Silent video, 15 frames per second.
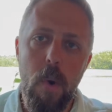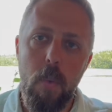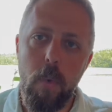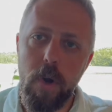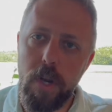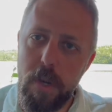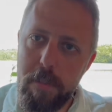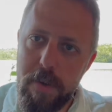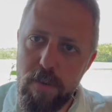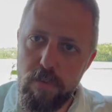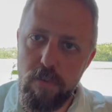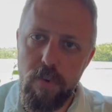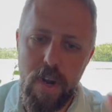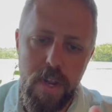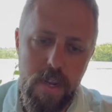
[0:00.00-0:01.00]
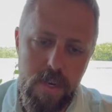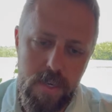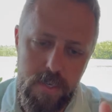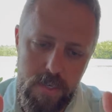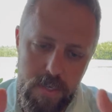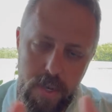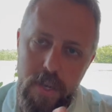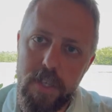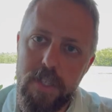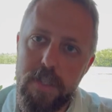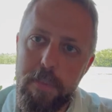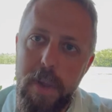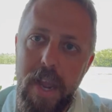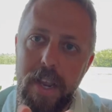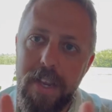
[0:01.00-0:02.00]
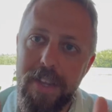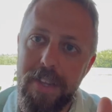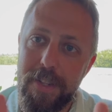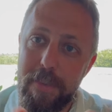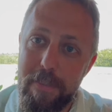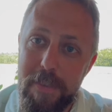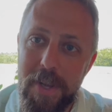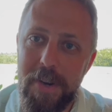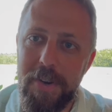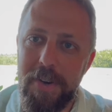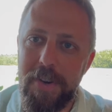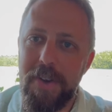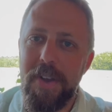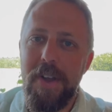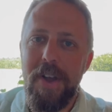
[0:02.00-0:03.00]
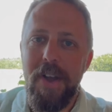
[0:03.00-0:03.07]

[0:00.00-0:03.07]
we're going to be right dead smack in the middle